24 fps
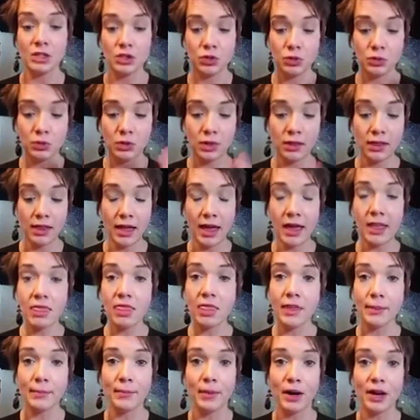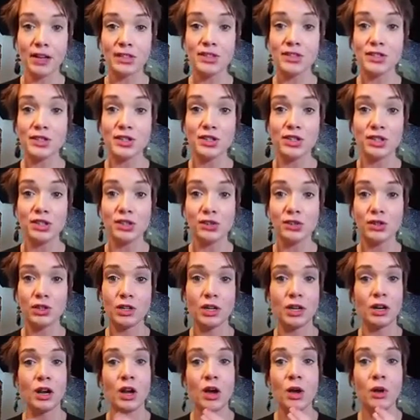to let the monster
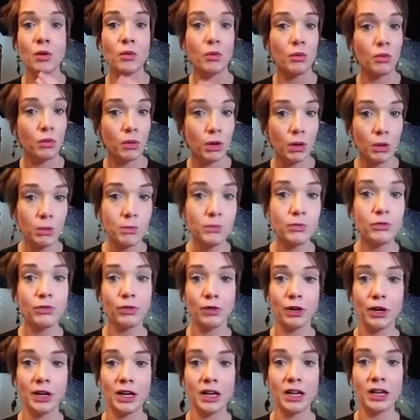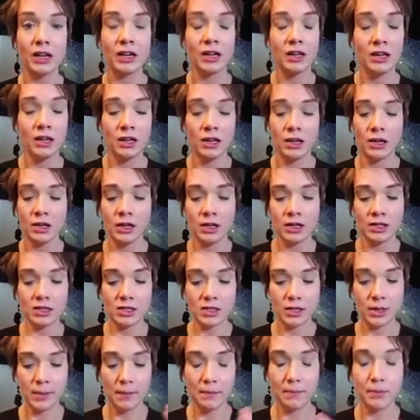children roam free,
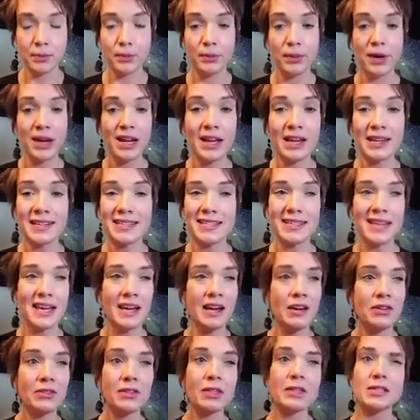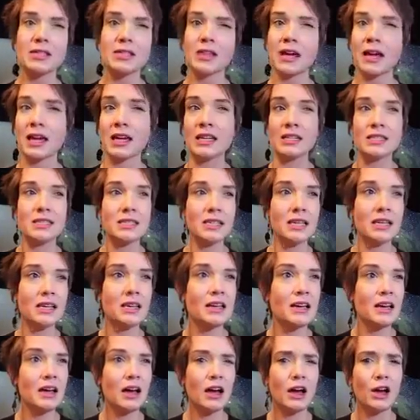to break down this
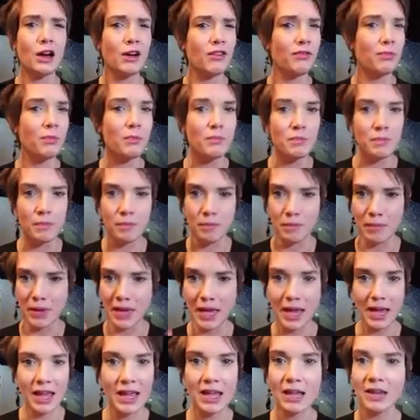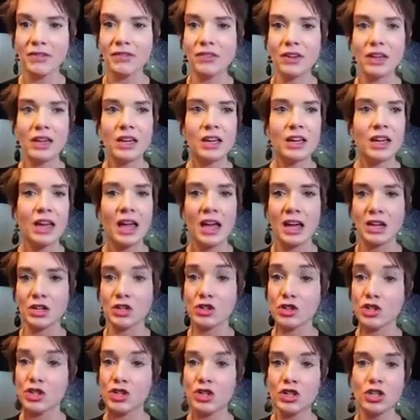idea of behaving and
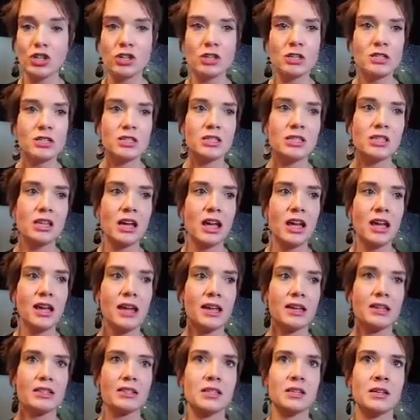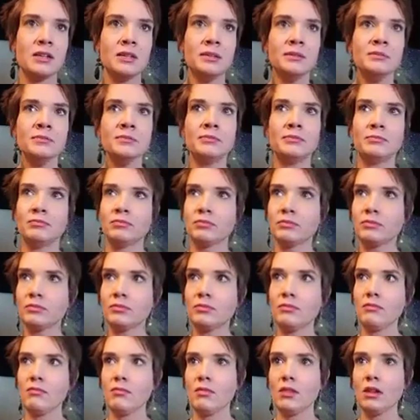shoulds and
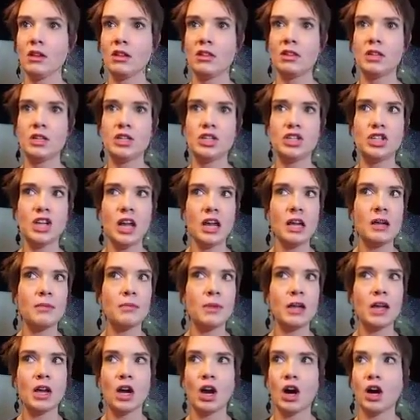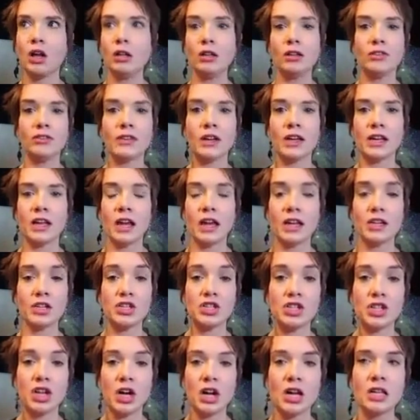the shame in all of it,
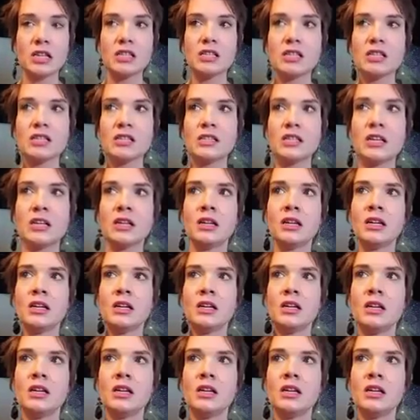and just